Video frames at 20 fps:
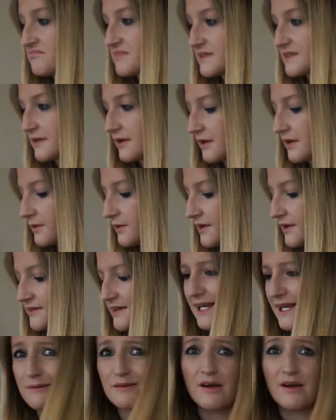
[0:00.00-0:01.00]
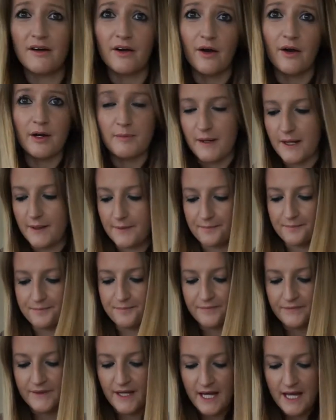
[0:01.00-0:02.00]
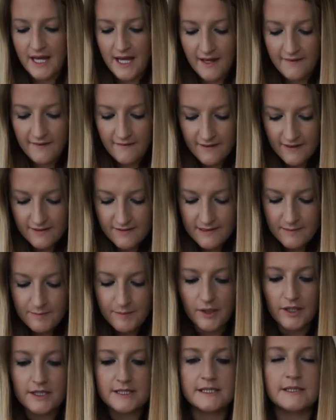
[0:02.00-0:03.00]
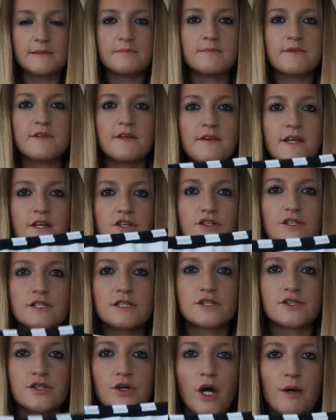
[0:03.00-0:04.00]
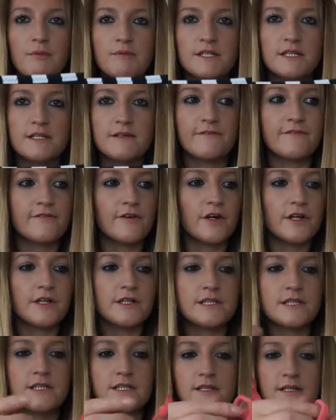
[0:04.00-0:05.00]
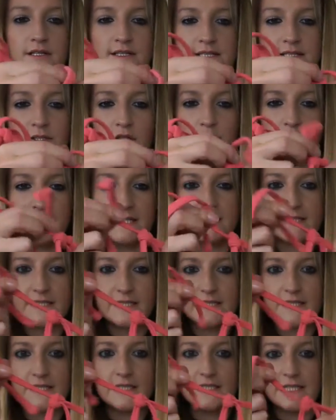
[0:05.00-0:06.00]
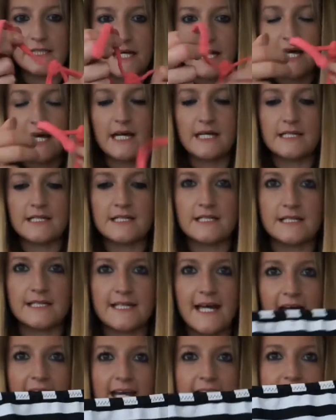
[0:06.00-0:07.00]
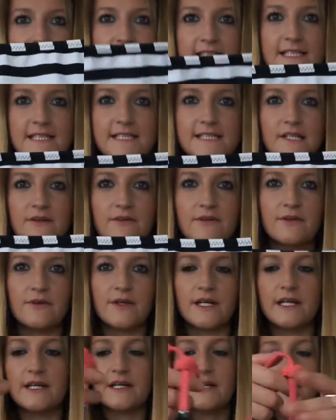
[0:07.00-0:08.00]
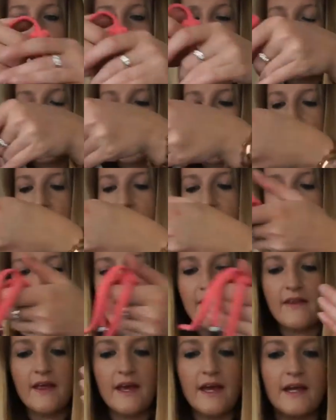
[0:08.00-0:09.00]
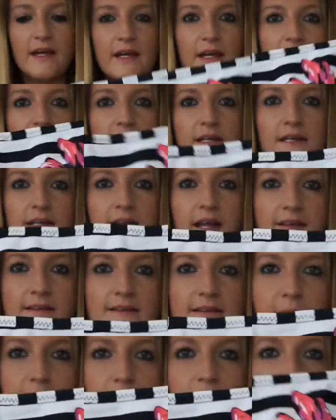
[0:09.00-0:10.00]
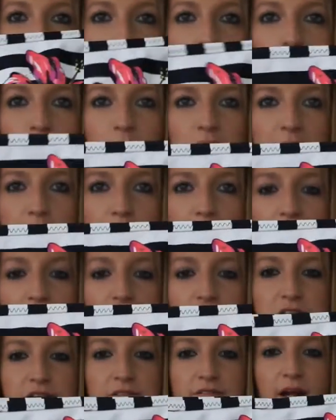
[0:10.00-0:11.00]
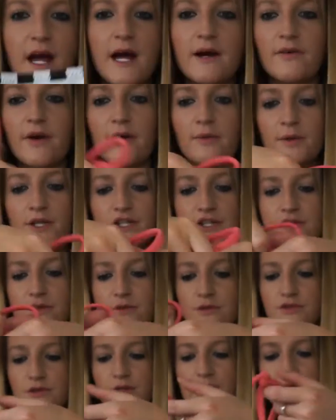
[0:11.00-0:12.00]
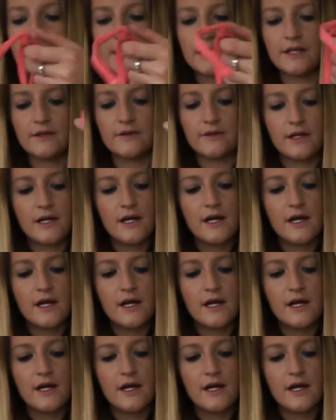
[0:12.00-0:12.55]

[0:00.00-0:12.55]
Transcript: So, as I keep going on about. And then these are the bottoms, so they're just striped at the front. This is coming undone again. I hate it, it's so annoying. And then that's the bum with the matching flower on, which I thought was really cute.